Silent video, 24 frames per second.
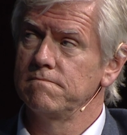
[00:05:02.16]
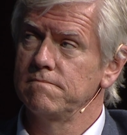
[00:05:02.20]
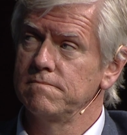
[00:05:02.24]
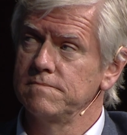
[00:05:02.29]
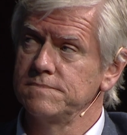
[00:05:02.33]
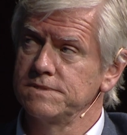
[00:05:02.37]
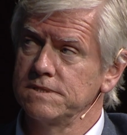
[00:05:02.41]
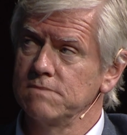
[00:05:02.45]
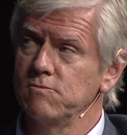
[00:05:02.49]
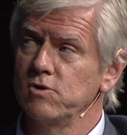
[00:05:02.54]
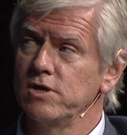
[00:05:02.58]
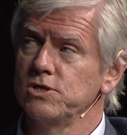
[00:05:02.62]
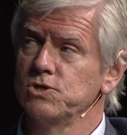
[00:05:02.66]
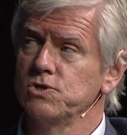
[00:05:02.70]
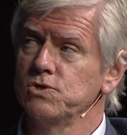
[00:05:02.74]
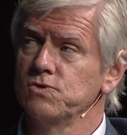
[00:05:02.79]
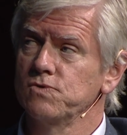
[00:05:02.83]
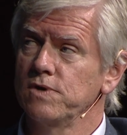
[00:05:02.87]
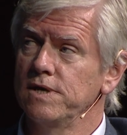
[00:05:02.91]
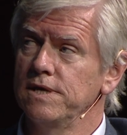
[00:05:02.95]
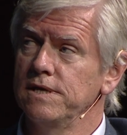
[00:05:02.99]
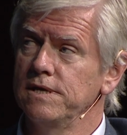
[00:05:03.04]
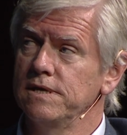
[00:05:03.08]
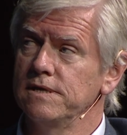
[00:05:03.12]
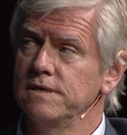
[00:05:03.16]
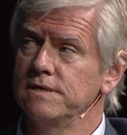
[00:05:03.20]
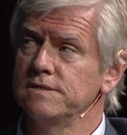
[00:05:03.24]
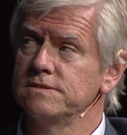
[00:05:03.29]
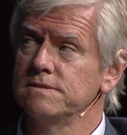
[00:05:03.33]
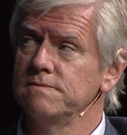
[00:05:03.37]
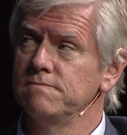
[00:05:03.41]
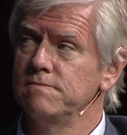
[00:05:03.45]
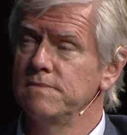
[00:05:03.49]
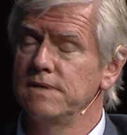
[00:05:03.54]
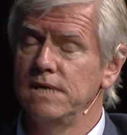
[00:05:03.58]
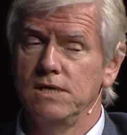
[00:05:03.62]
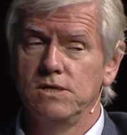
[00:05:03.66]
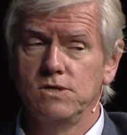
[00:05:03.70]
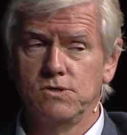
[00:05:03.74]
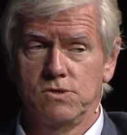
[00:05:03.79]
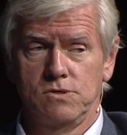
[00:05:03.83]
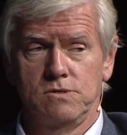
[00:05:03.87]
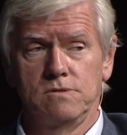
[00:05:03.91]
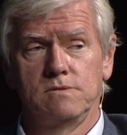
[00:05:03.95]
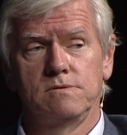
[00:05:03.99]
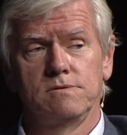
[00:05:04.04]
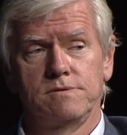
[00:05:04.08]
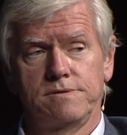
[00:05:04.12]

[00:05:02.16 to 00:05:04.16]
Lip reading: simulation training is a major